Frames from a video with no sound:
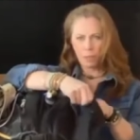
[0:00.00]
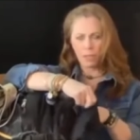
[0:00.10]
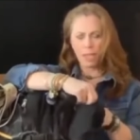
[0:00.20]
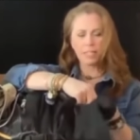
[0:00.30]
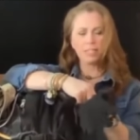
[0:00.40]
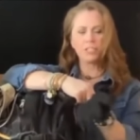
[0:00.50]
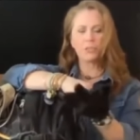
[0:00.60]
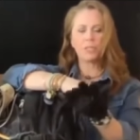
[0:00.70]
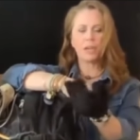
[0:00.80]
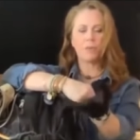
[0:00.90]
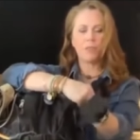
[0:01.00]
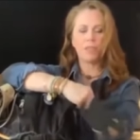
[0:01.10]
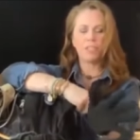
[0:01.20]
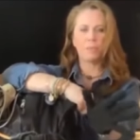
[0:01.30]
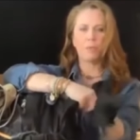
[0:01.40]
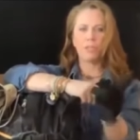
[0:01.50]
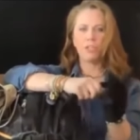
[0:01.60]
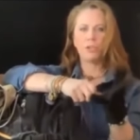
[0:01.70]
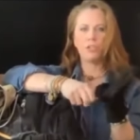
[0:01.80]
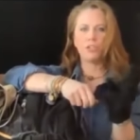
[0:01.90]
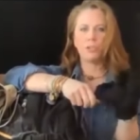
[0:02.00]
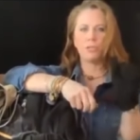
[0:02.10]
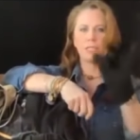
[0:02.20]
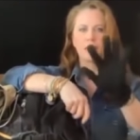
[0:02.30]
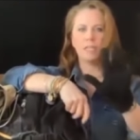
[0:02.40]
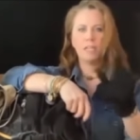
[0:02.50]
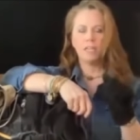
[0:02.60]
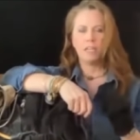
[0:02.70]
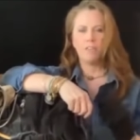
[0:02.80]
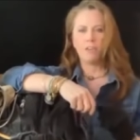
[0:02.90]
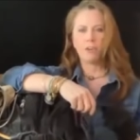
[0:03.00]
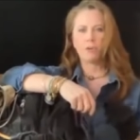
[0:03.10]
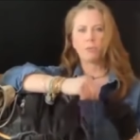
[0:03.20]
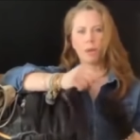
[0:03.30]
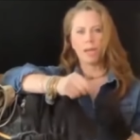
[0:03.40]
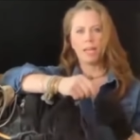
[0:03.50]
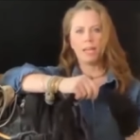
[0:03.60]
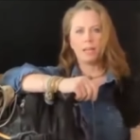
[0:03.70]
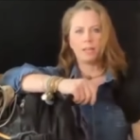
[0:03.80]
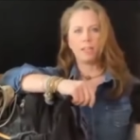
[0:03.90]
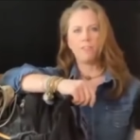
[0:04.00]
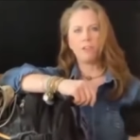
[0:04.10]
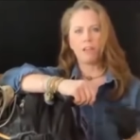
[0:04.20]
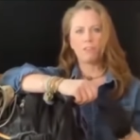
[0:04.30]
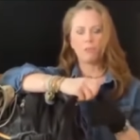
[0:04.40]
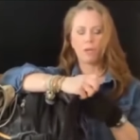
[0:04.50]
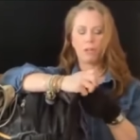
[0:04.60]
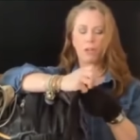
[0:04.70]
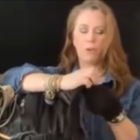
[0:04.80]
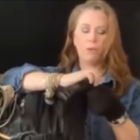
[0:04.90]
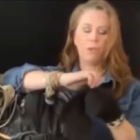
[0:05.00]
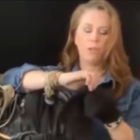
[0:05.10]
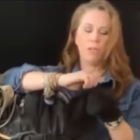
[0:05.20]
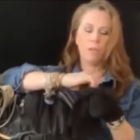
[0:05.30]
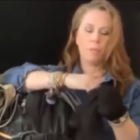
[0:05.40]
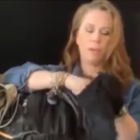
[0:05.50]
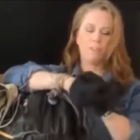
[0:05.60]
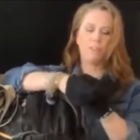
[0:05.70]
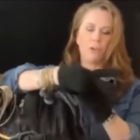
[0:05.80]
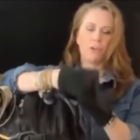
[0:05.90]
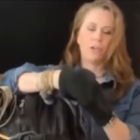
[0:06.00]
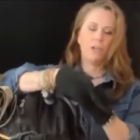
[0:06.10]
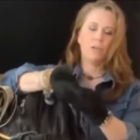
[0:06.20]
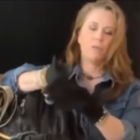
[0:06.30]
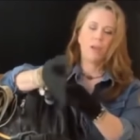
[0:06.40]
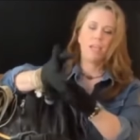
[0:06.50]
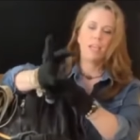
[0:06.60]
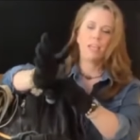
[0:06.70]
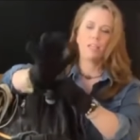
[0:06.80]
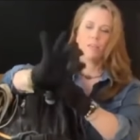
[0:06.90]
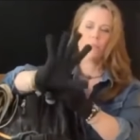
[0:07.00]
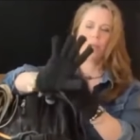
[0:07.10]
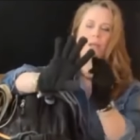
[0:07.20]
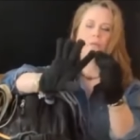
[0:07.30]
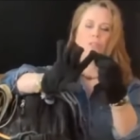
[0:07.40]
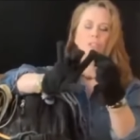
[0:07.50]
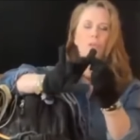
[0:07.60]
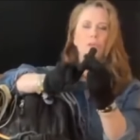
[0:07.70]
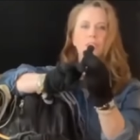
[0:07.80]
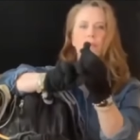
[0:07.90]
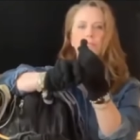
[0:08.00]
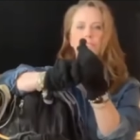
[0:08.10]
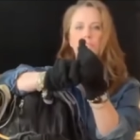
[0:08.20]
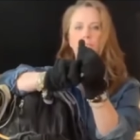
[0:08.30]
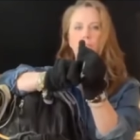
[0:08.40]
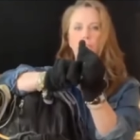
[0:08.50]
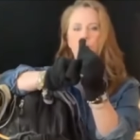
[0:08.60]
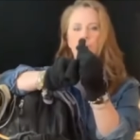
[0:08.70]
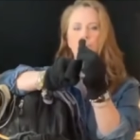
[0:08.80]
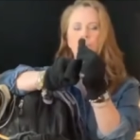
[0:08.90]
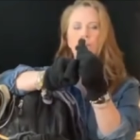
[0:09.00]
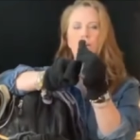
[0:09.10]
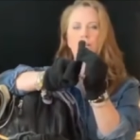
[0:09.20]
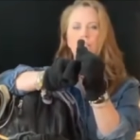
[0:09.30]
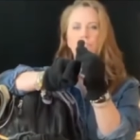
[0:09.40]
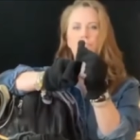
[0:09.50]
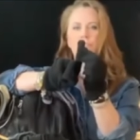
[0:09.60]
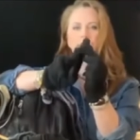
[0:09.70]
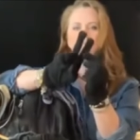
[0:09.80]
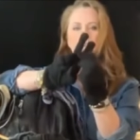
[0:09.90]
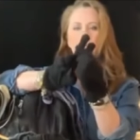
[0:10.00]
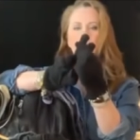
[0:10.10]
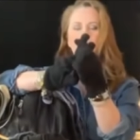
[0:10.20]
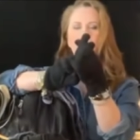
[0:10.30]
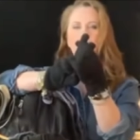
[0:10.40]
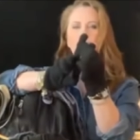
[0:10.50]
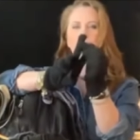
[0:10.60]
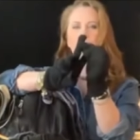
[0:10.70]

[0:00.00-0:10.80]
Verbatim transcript: and I didn't do it yet with these, but what you can do is, if you're right-handed, leave your left one alone. But if you're right-handed, what I will do is I will slip the on this first knuckle, just on